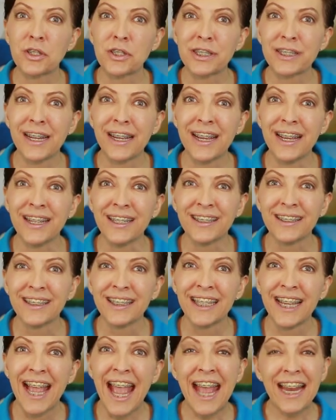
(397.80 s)
for today.
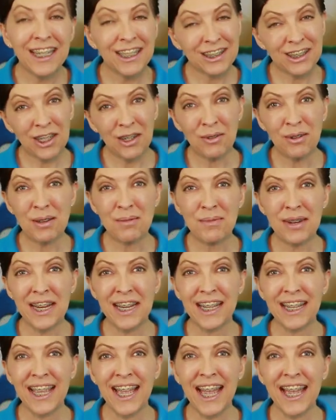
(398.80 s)
And until we
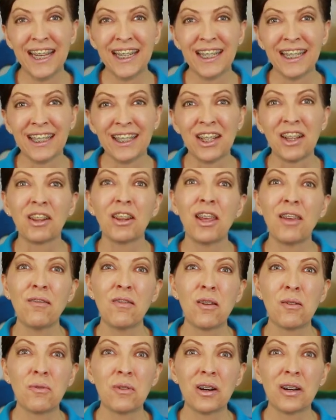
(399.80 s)
meet again,
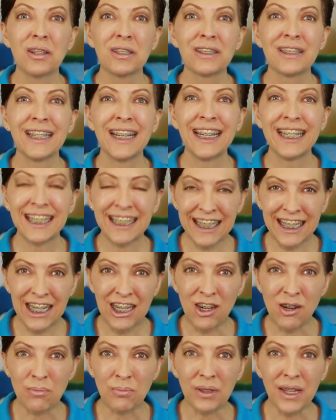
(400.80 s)
leave the world a
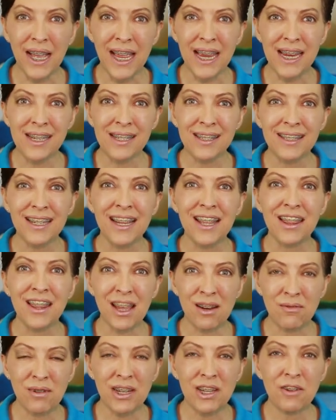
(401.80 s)
cleaner place
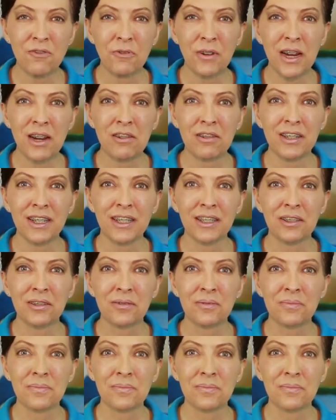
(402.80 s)
than when you found it.